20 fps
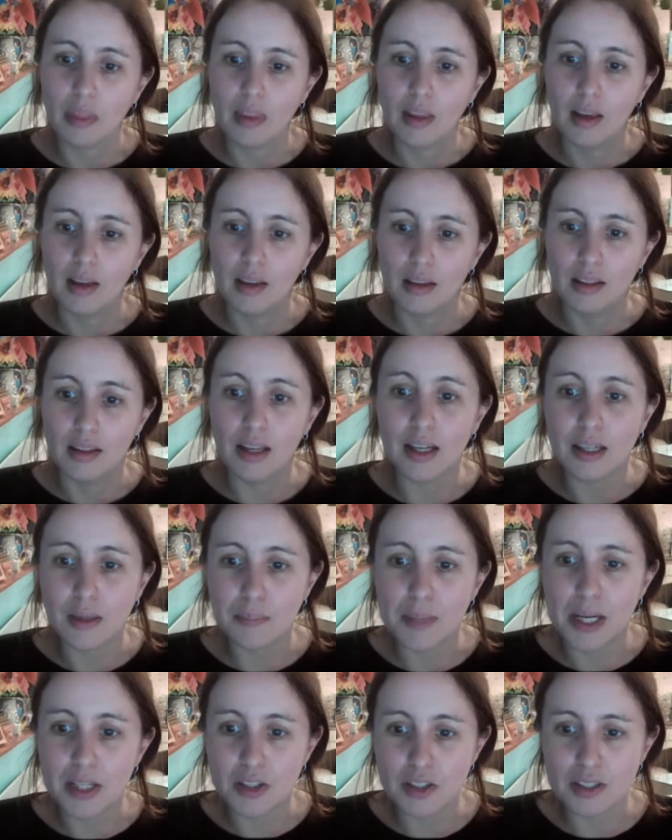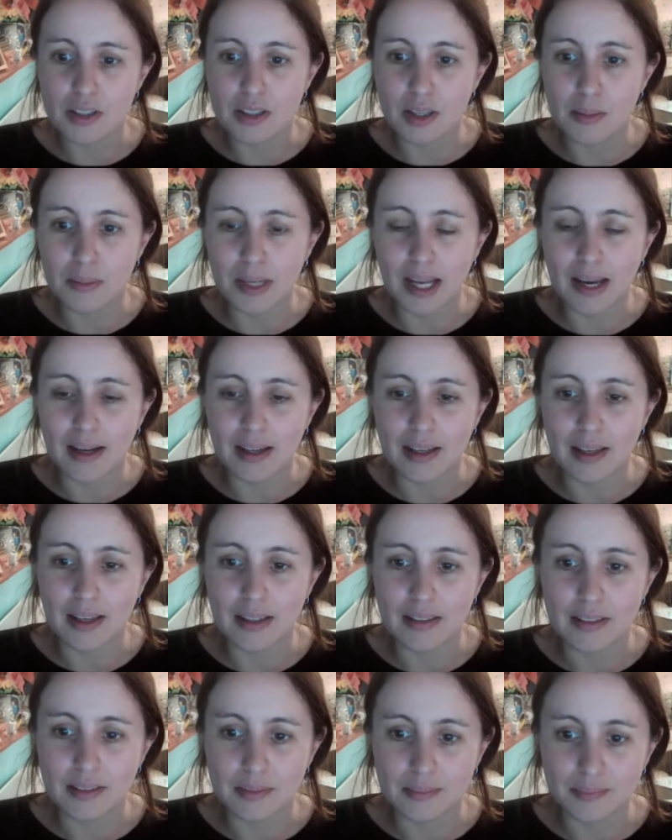Ah, those blankets. Yeah, yeah,
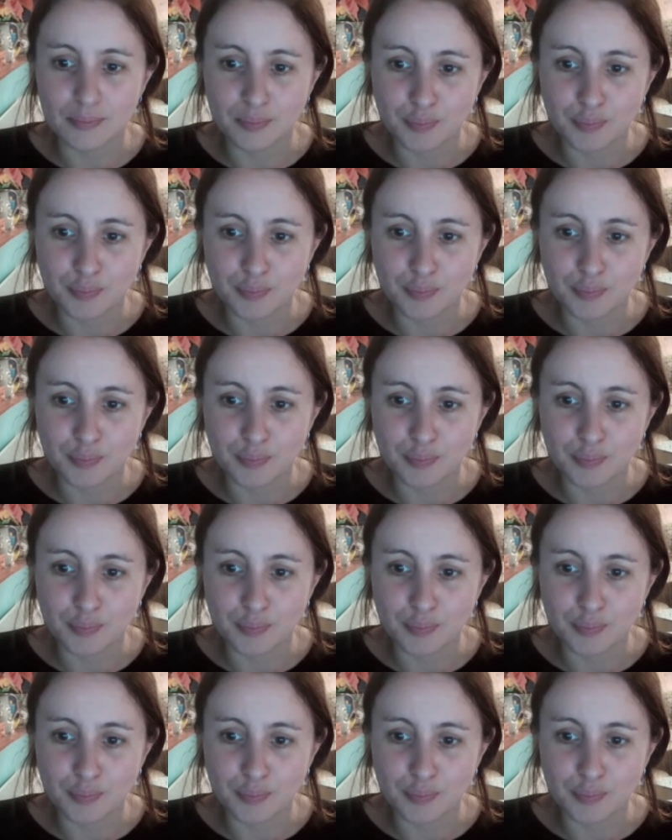yeah.